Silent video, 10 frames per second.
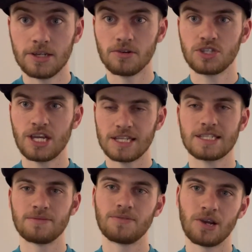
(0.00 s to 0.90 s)
Chet's
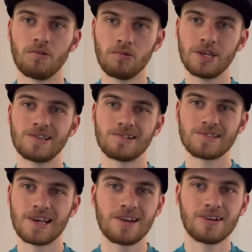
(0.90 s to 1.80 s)
a very weaker
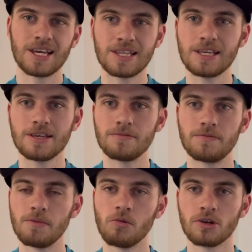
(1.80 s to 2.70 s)
center. I think he can
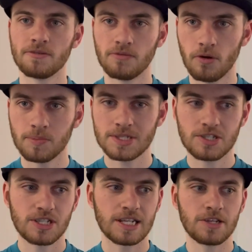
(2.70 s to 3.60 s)
fit more in a 4
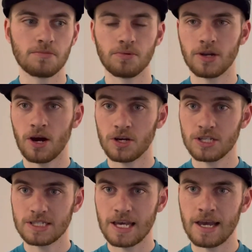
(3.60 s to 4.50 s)
position. Then you put
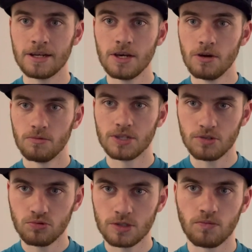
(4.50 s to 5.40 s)
Hartenstein,
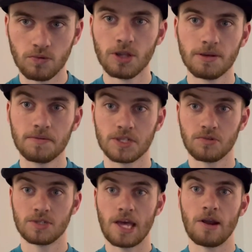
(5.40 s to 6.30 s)
who's a really
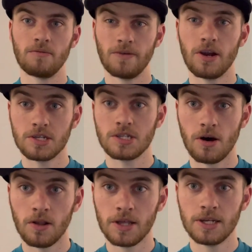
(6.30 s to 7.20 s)
physical center, very
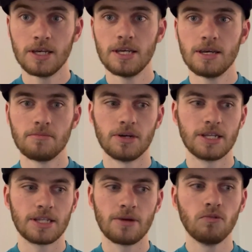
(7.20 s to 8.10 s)
solid.
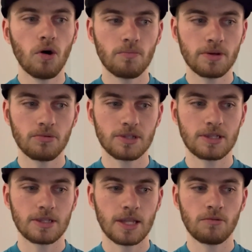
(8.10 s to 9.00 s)
But they won't be
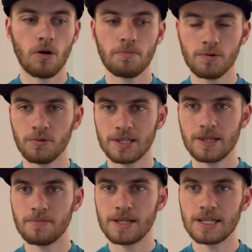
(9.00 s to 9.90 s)
with
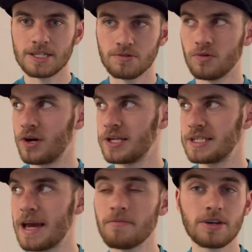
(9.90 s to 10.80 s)
him in this one.
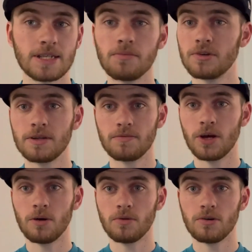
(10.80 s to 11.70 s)
Denver has everyone
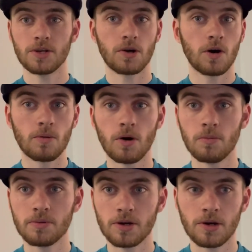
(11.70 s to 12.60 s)
available in their home
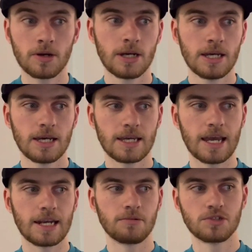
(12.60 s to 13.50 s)
opener.
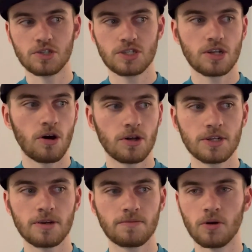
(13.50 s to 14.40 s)
Again, it was a solid
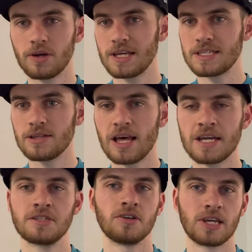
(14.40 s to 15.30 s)
year for OKC
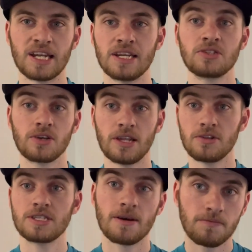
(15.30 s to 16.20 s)
last year. Again, they took another
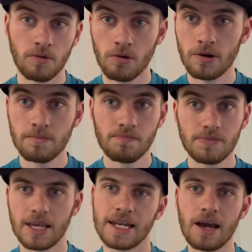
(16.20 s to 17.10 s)
step forward.
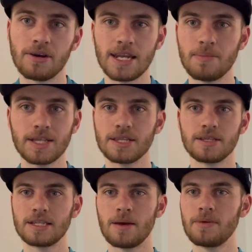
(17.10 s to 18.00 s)
And now can they make
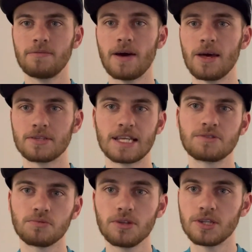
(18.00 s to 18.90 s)
the NBA Finals?
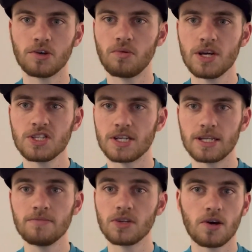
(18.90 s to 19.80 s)
That's really the question.
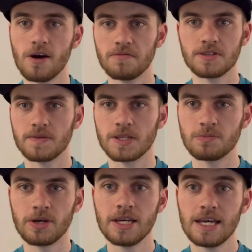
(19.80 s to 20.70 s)
Even the conference finals.
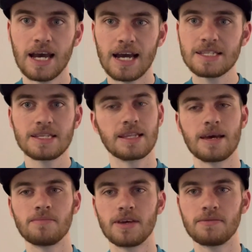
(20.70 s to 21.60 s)
But I say the
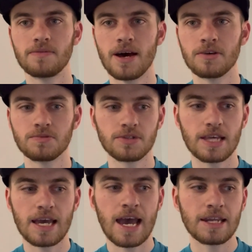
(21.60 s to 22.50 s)
NBA Finals with
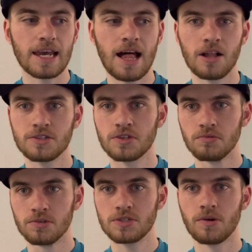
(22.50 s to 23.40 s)
adding Alex
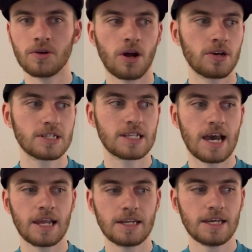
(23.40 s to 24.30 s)
Caruso and
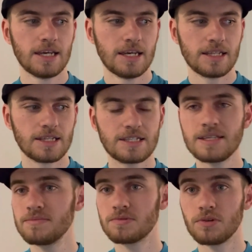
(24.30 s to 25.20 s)
Hartenstein. This
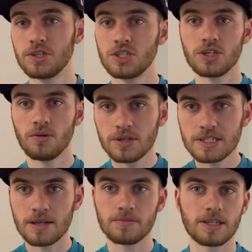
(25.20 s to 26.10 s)
team is really showing
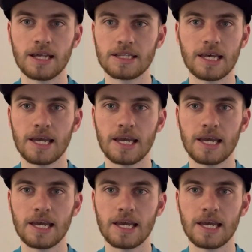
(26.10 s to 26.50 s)
something that